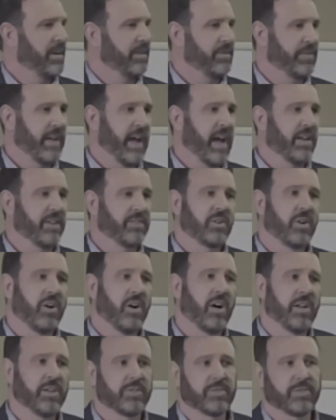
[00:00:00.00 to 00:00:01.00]
of gas
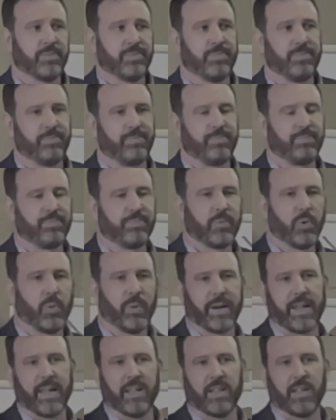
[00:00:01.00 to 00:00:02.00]
costs,
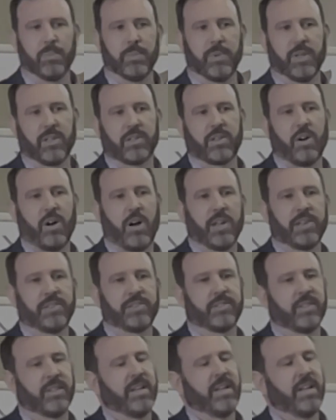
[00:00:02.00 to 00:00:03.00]
what a gallon of milk
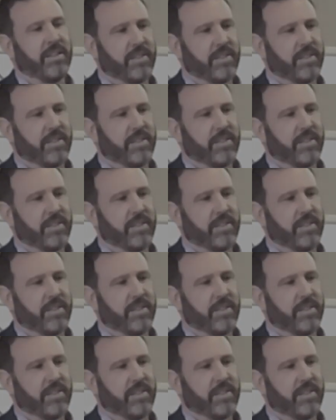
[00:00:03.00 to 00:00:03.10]
costs.